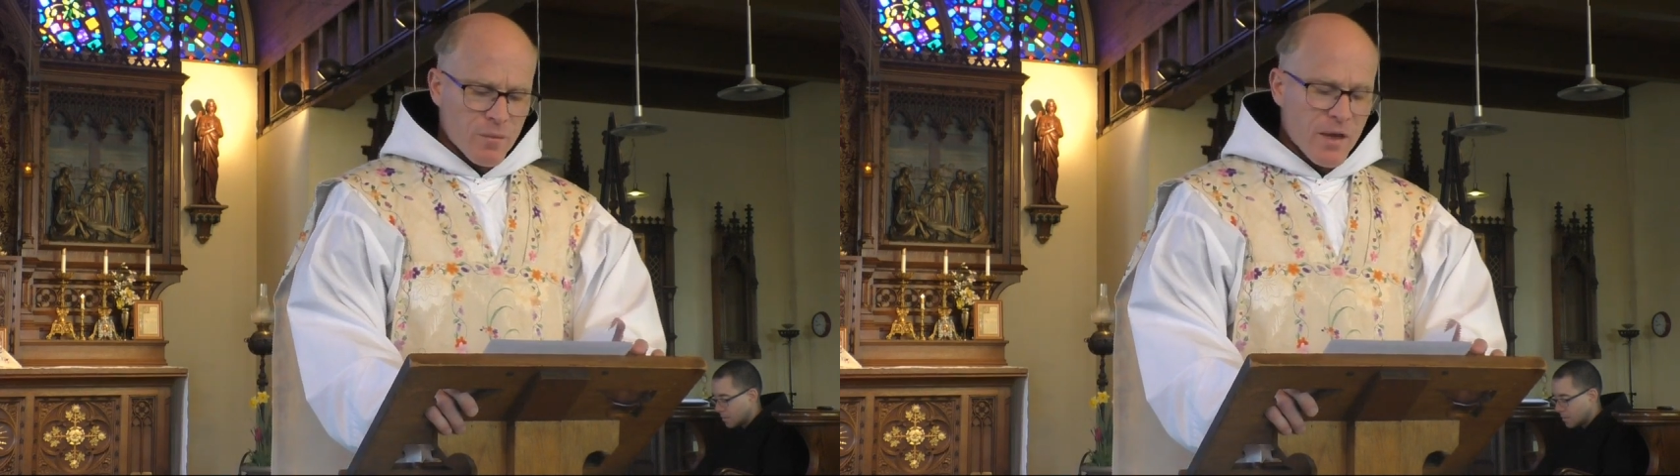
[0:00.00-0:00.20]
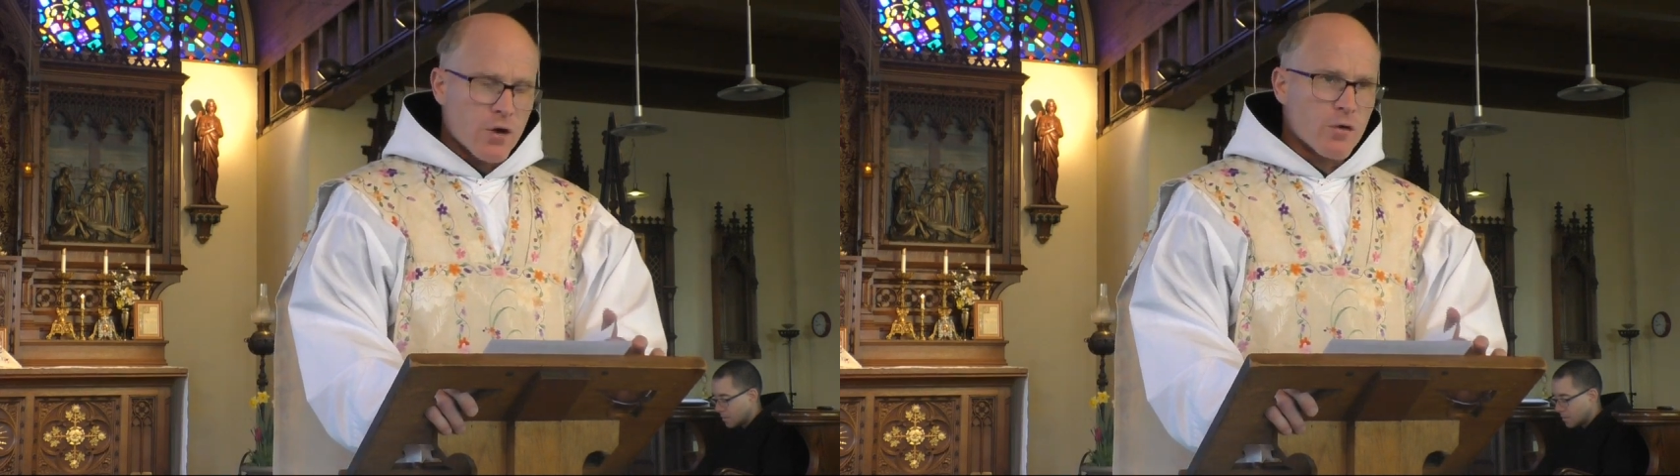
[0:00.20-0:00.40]
a
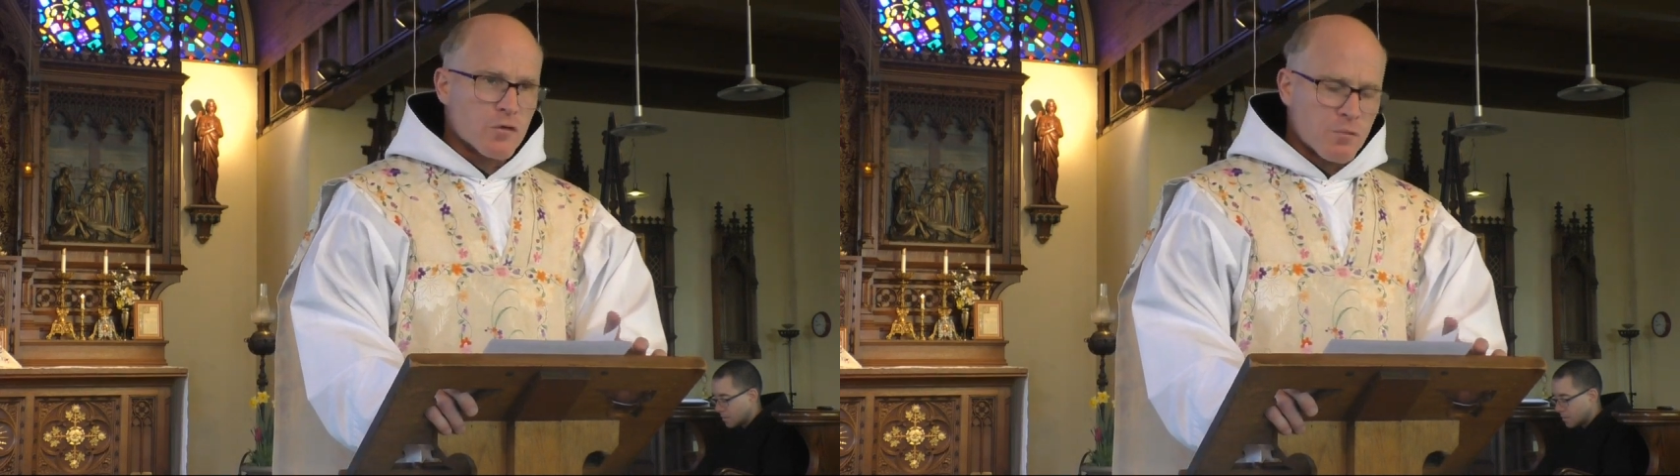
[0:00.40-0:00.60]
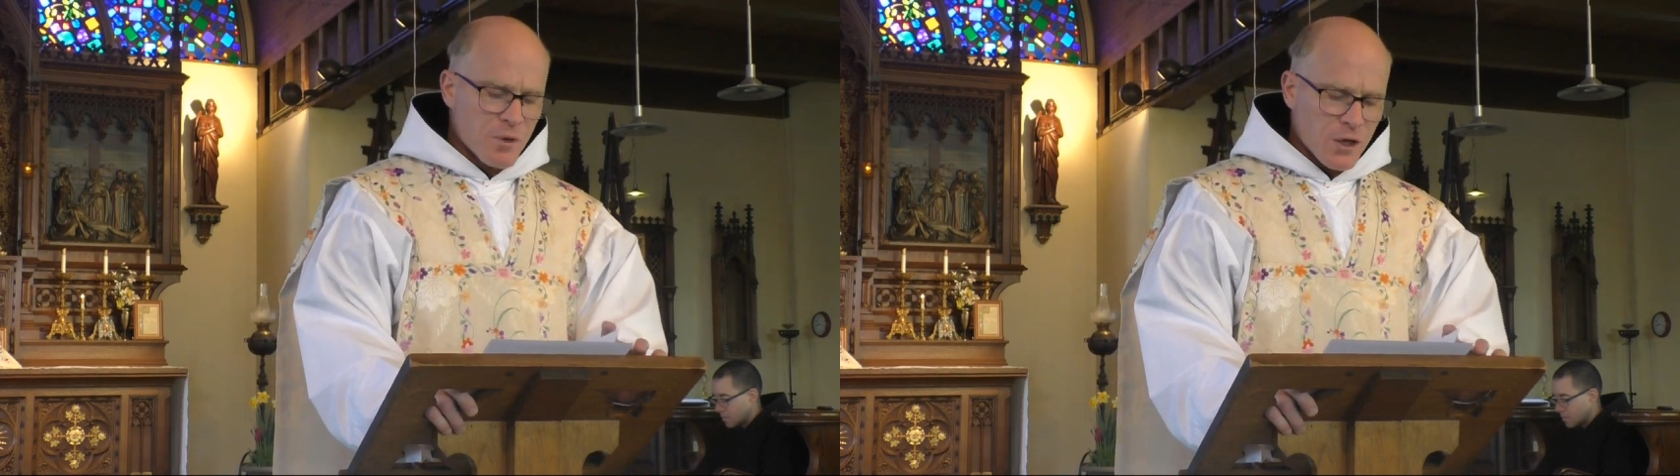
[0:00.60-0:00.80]
manner of
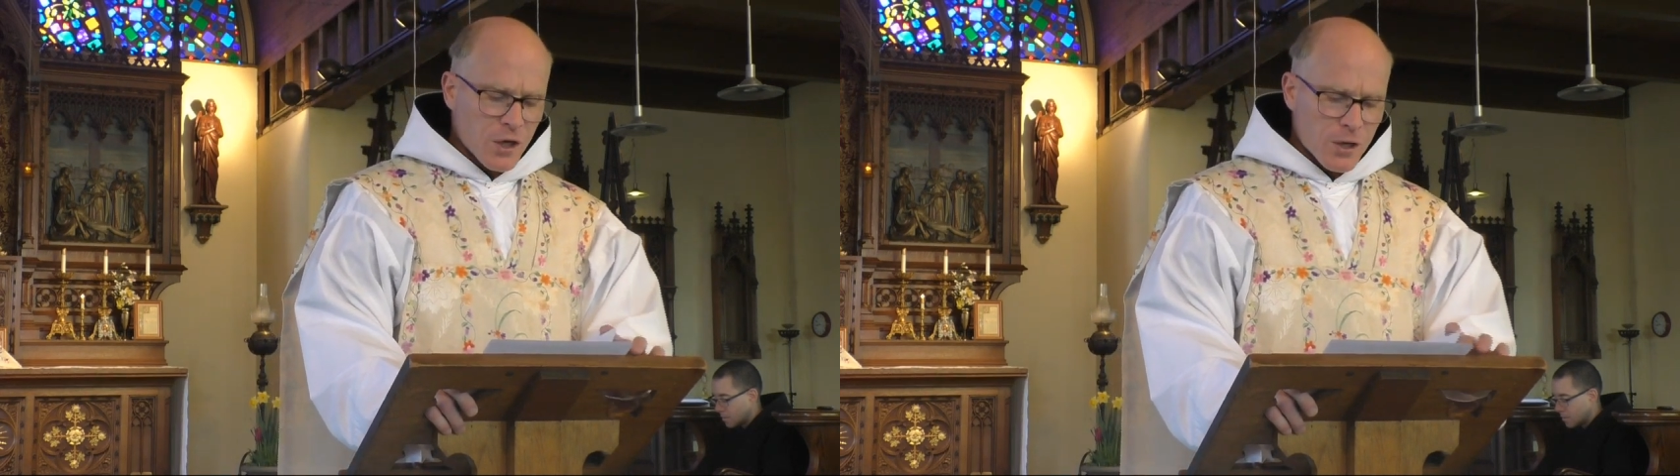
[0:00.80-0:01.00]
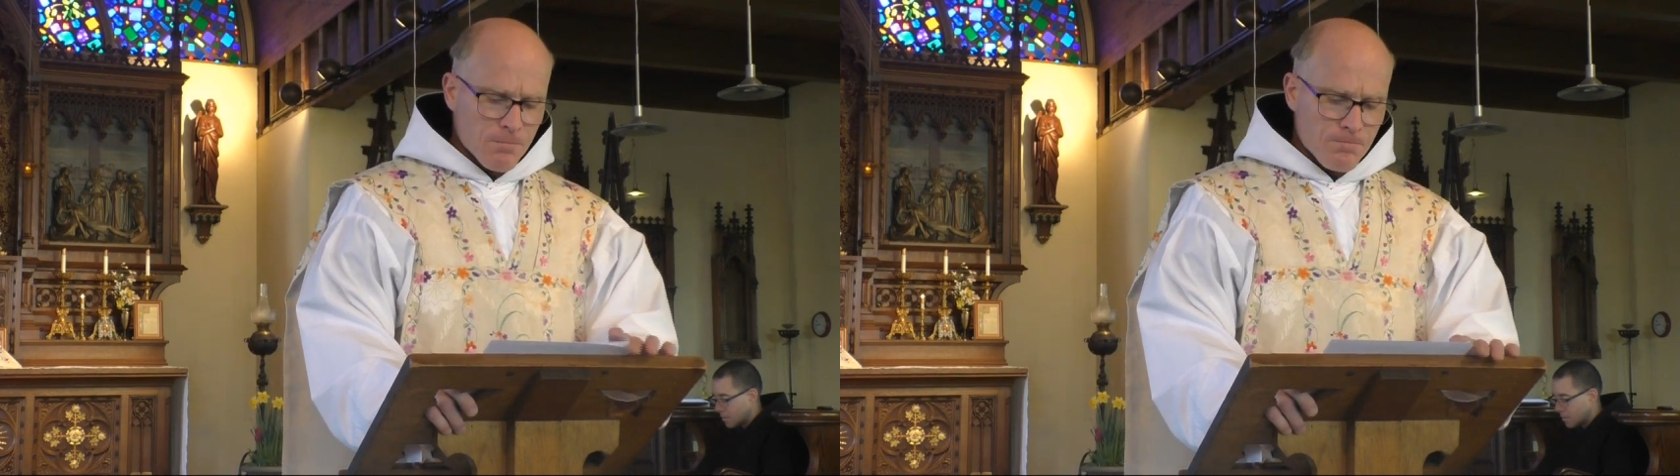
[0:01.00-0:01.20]

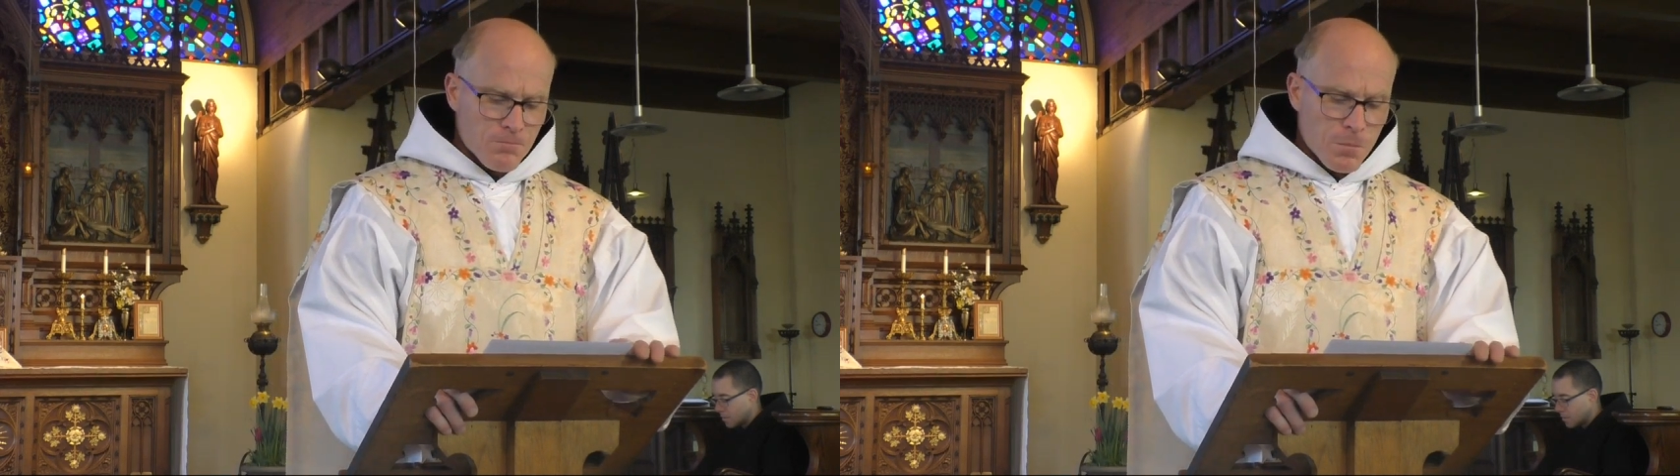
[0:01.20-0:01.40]
speaking,